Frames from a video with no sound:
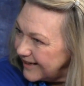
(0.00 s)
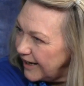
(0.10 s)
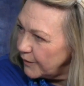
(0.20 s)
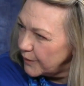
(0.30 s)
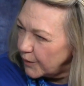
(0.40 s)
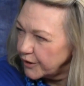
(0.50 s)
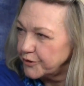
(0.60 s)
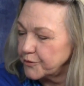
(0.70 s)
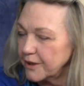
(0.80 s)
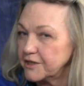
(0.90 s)
how I wanted
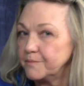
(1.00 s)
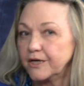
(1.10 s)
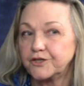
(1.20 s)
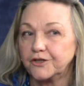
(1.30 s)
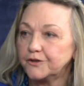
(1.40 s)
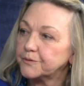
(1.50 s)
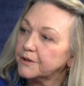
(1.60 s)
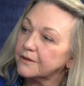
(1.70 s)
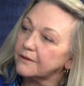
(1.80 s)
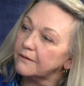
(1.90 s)
to raise my
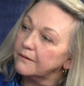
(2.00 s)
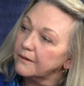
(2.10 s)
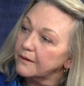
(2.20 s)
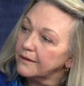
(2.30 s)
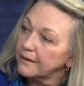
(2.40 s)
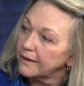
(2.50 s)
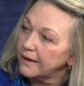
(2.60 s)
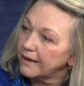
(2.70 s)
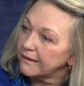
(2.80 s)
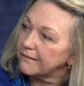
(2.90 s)
children, and yeah.
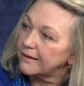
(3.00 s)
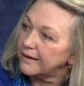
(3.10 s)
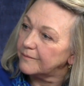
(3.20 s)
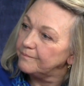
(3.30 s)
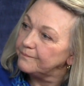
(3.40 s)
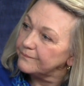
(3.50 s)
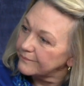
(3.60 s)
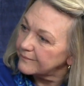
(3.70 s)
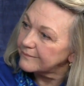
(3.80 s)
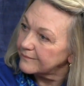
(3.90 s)
and. Um,
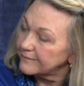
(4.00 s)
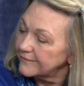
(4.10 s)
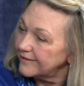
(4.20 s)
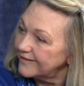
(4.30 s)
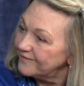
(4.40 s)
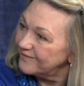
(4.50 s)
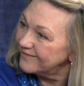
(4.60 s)
so did yeah. you